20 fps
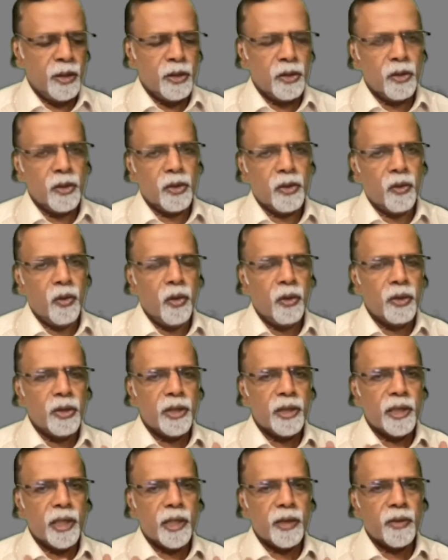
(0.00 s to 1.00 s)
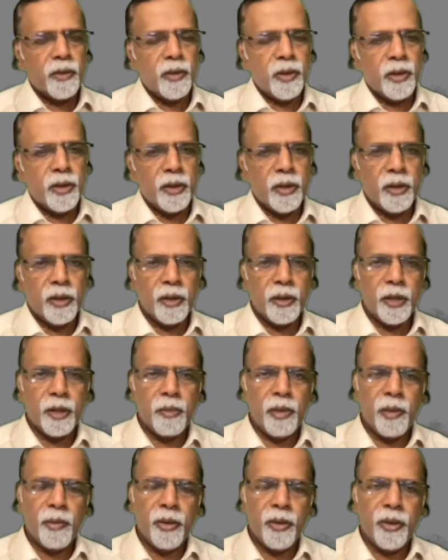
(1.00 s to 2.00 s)
So scoliosis as what?
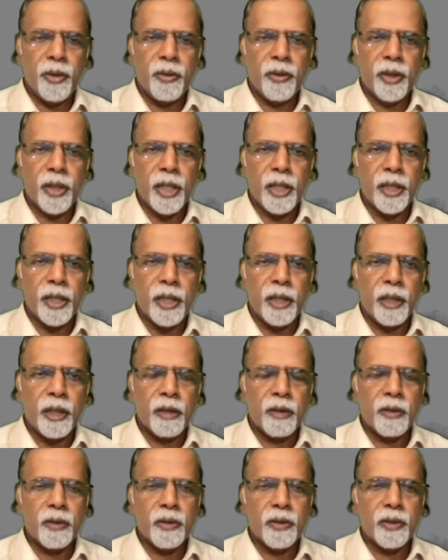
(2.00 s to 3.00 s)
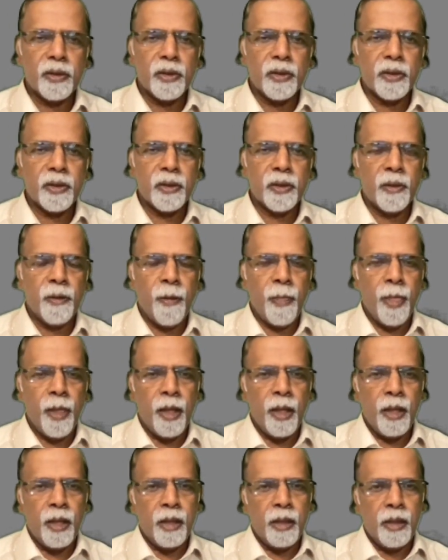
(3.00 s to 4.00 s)
It may be due to congenital causes
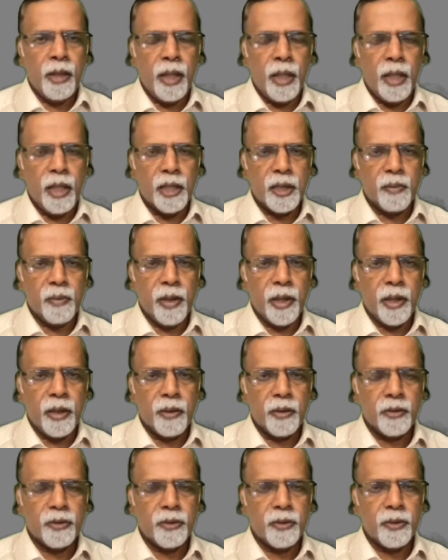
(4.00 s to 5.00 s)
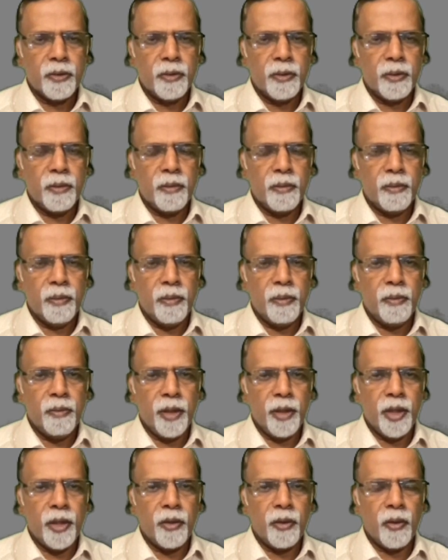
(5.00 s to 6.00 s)
as part of
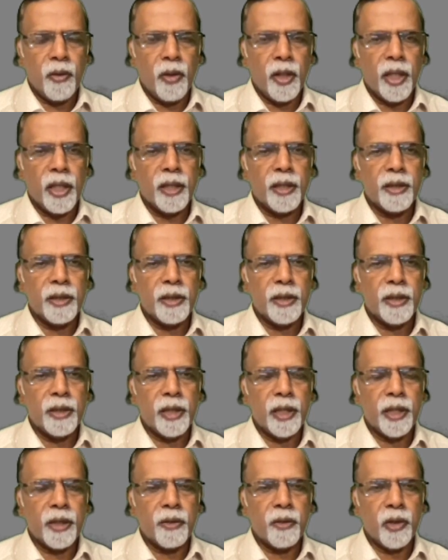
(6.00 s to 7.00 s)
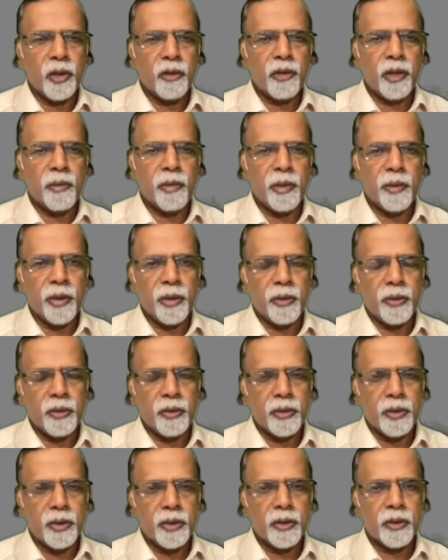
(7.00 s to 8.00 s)
many neurological disease like
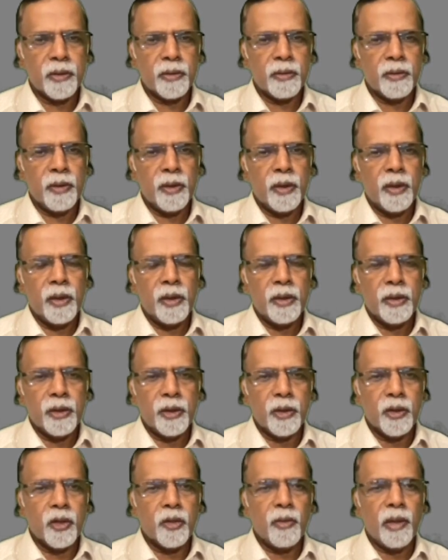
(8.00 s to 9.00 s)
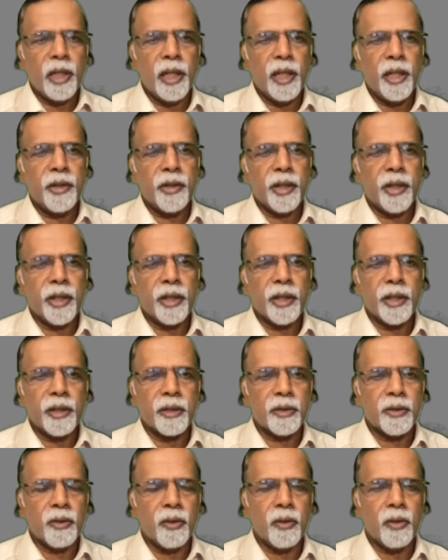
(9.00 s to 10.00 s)
neurofibromatosis, syringomyelia, you can get
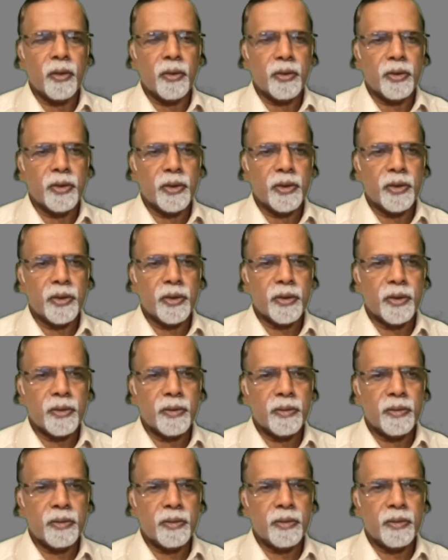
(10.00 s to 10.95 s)
scoliosis.